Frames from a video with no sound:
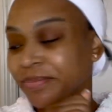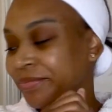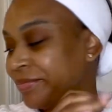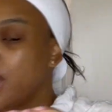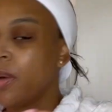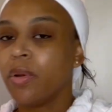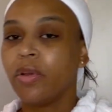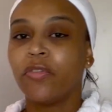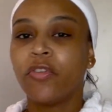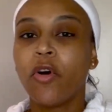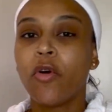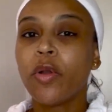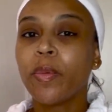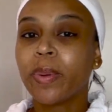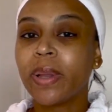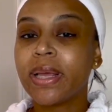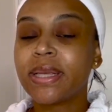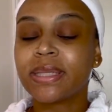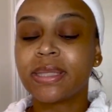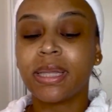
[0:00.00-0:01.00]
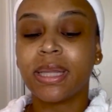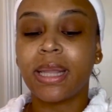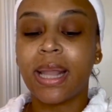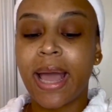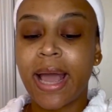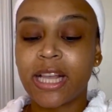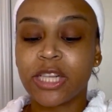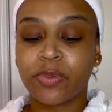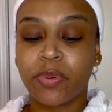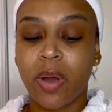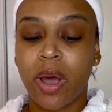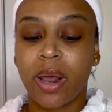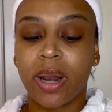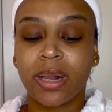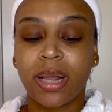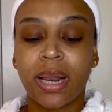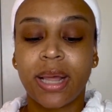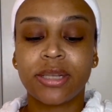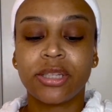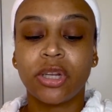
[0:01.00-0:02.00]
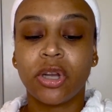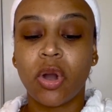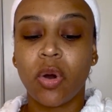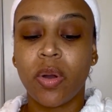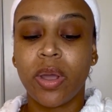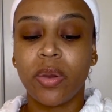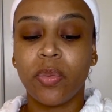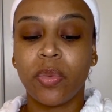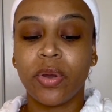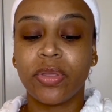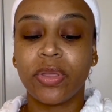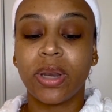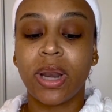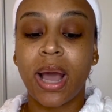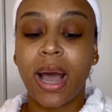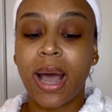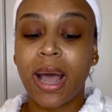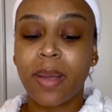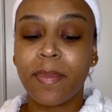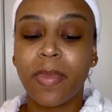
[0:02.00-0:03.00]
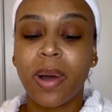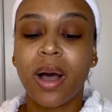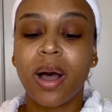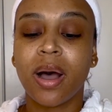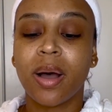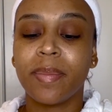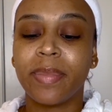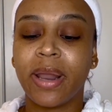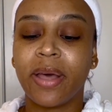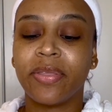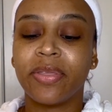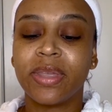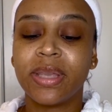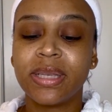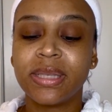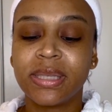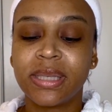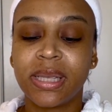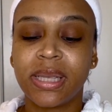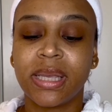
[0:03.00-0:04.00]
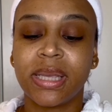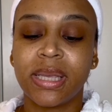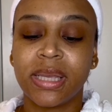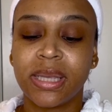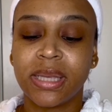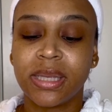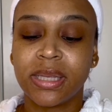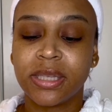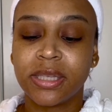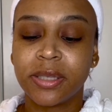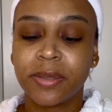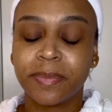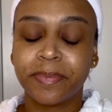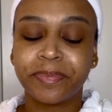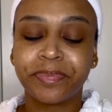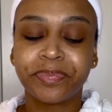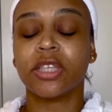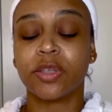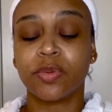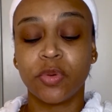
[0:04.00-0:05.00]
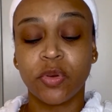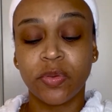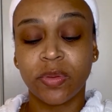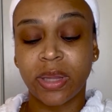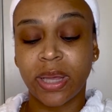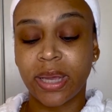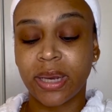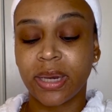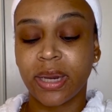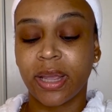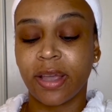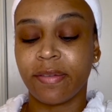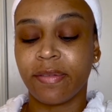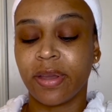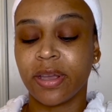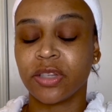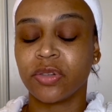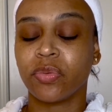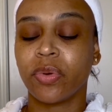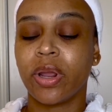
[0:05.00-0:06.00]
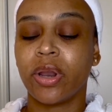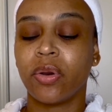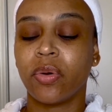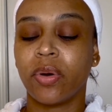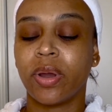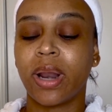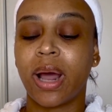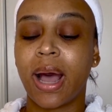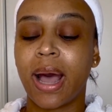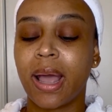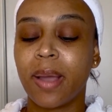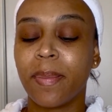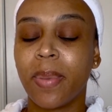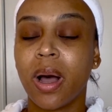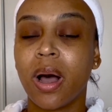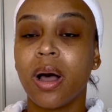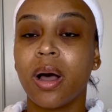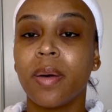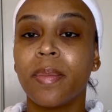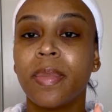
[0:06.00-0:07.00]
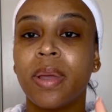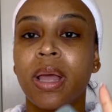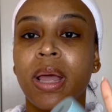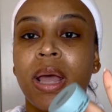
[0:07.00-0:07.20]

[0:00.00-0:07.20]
Before we place the last product, I like to go in with an eye balm. Now this is Smooth Landing Advanced Retinoid Eye Balm.